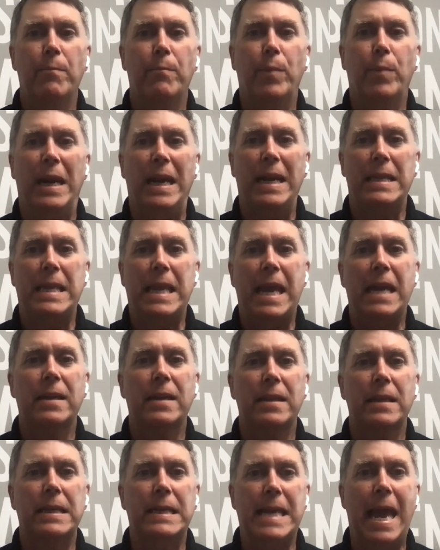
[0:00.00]
But at the end
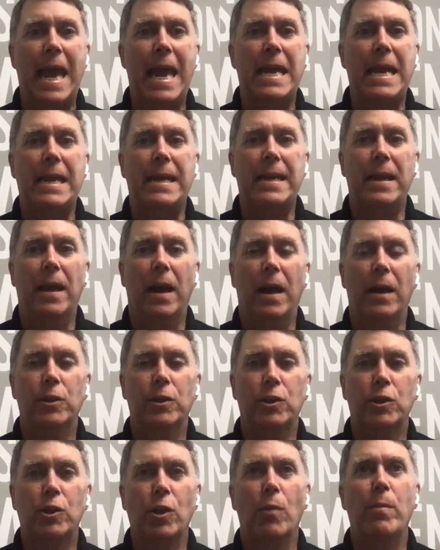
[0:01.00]
of the day,
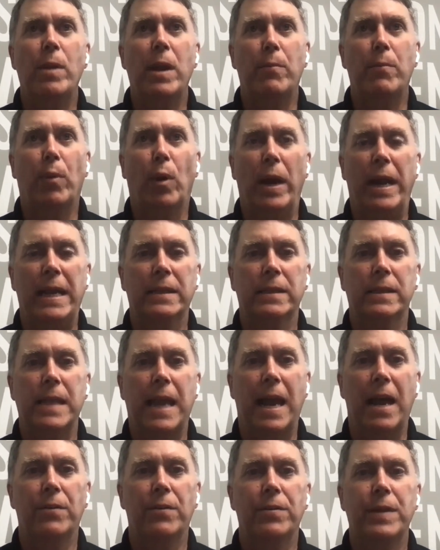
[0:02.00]
so many brands
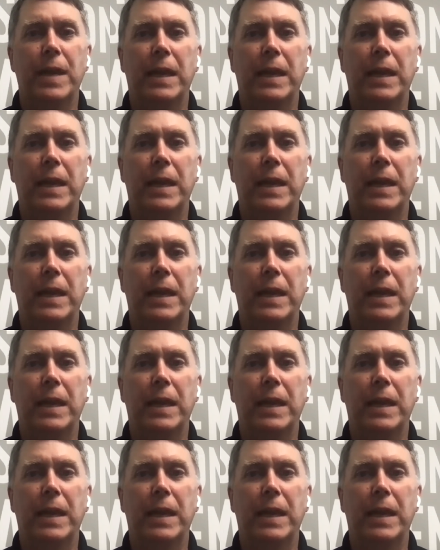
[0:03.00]
now